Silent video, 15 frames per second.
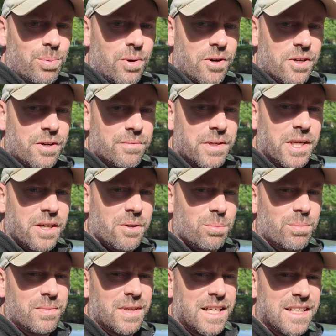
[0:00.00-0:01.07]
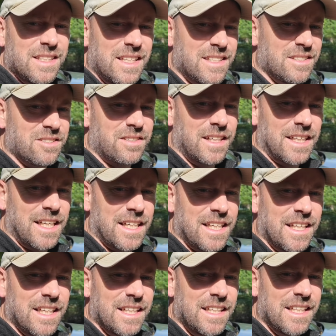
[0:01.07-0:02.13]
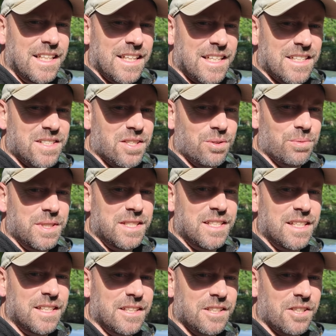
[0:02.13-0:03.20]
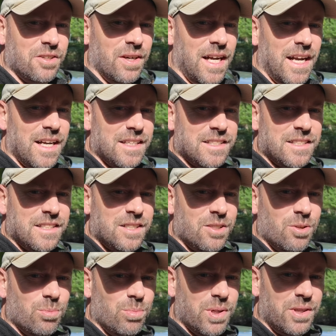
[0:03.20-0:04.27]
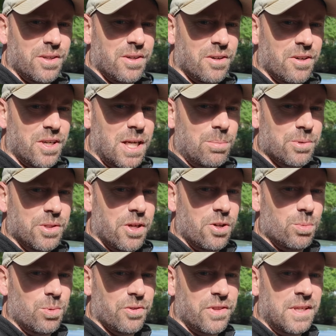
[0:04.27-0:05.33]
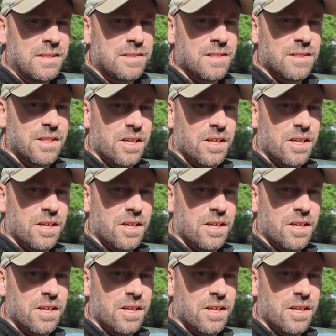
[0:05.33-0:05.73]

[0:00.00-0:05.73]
a park over here, and it doesn't look like I can get in it because they're reseeding the grass. But there are a couple notable things in